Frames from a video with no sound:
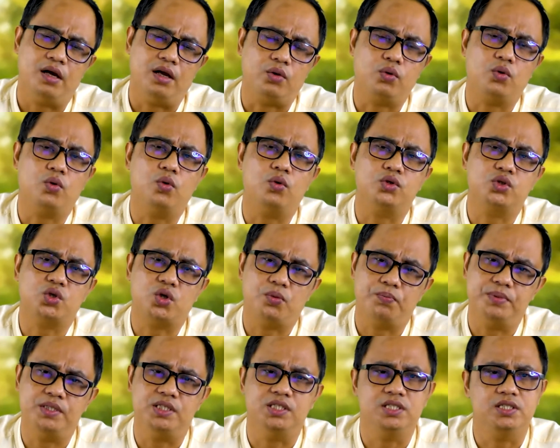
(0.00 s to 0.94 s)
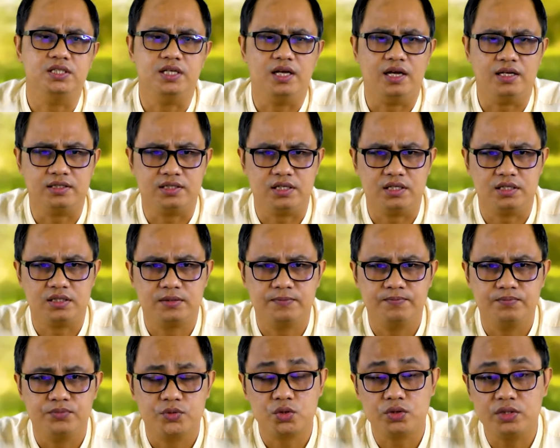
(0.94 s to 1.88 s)
course of PGDSS.
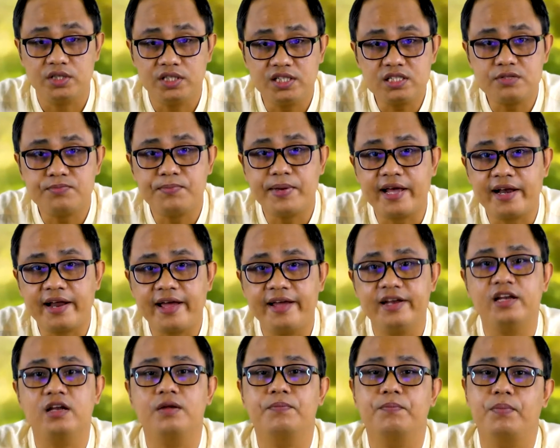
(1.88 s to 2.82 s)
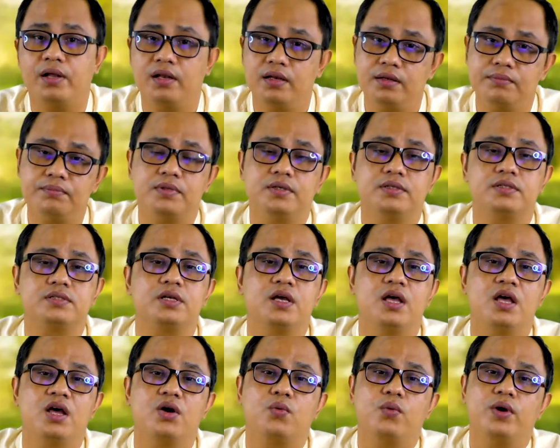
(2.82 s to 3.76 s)
So this varied and voluminous
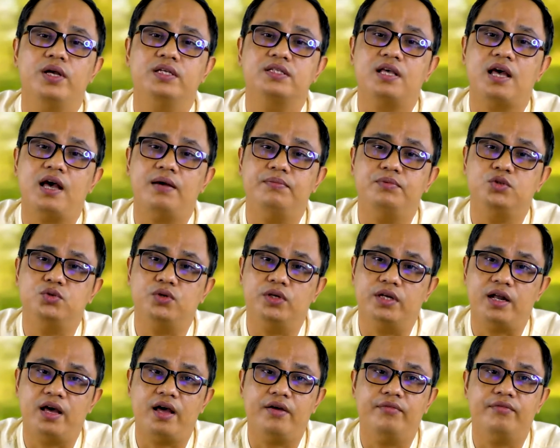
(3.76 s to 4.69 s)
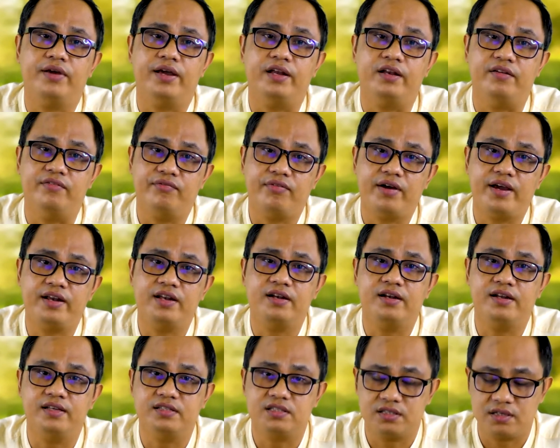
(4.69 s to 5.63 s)
waste have to arrive at a final
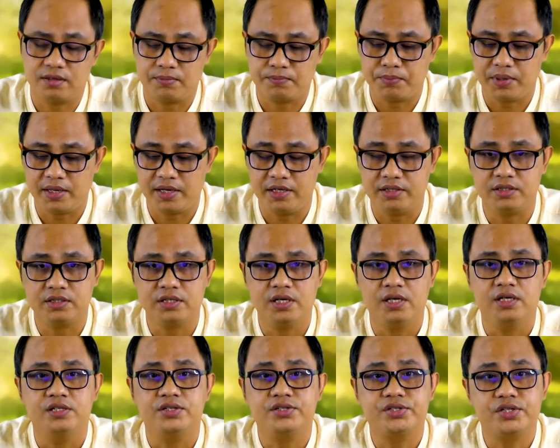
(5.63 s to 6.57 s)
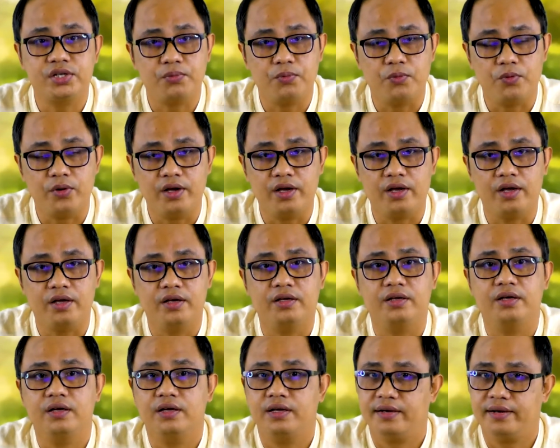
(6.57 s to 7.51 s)
resting place somewhere,
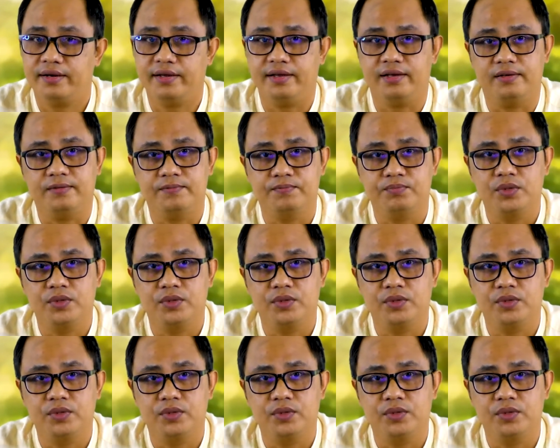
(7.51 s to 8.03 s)
right?